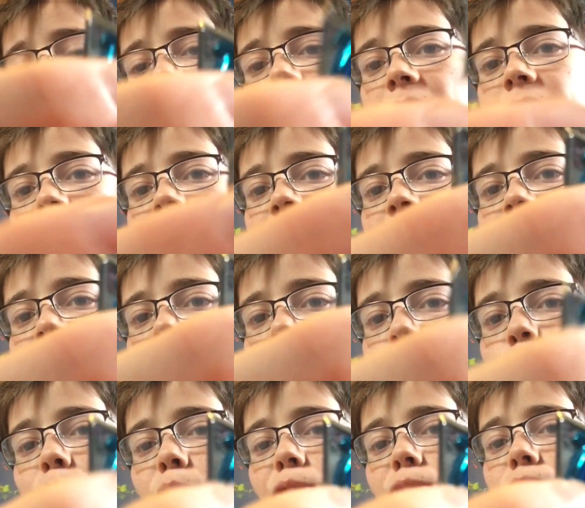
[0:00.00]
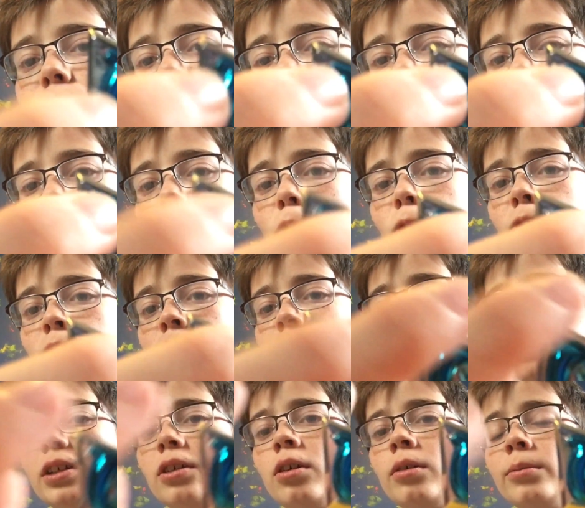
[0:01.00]
has like these blue
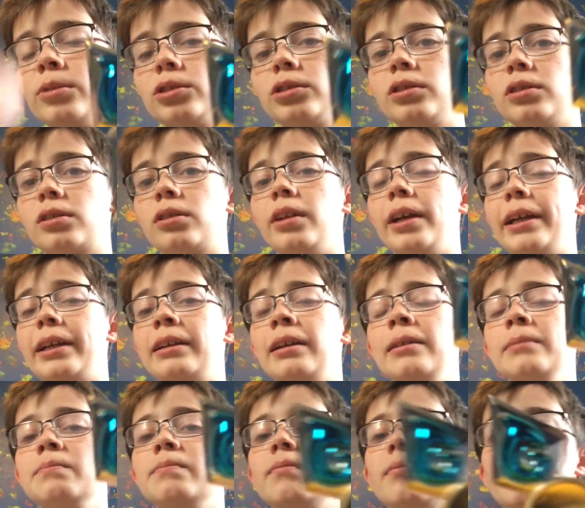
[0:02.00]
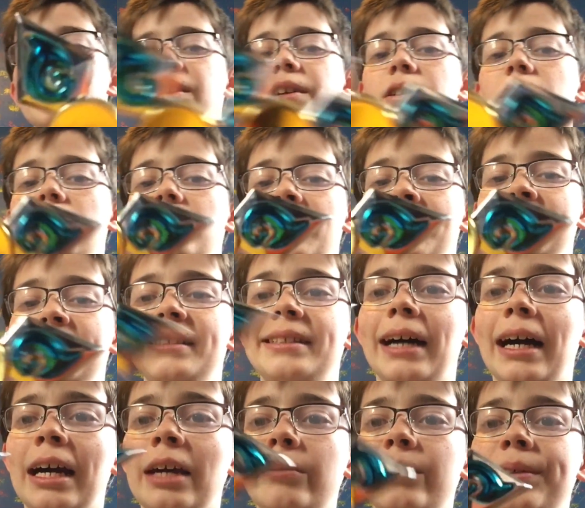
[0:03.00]
swirls that almost look like, you know, like
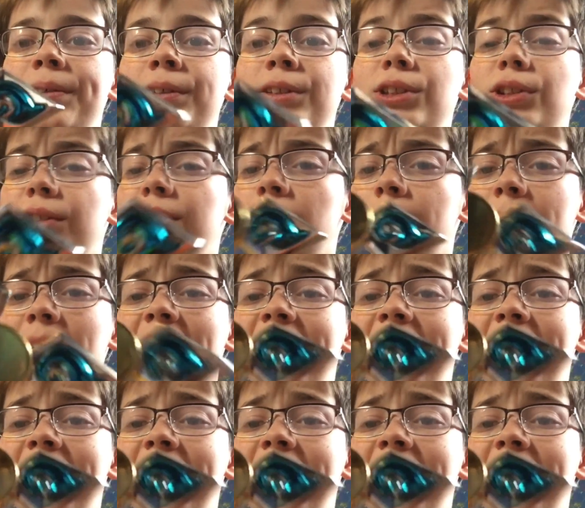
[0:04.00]
diamonds or some